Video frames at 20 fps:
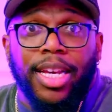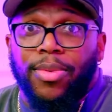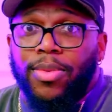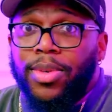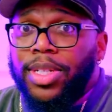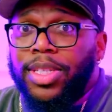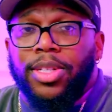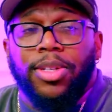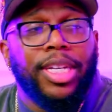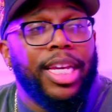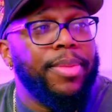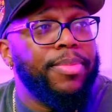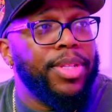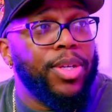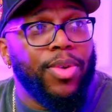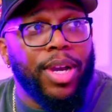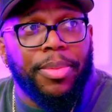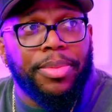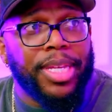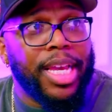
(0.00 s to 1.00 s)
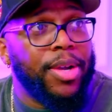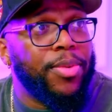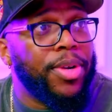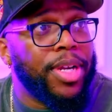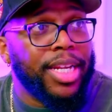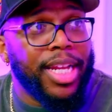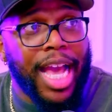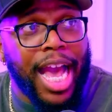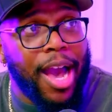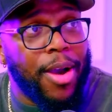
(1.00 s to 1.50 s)
We're still keeping the
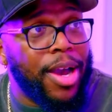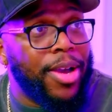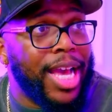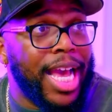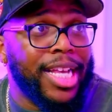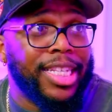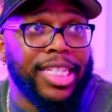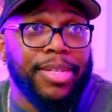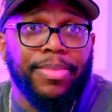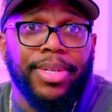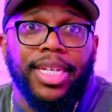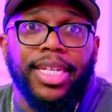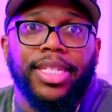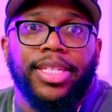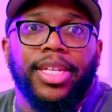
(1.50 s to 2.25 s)
website how it has to be.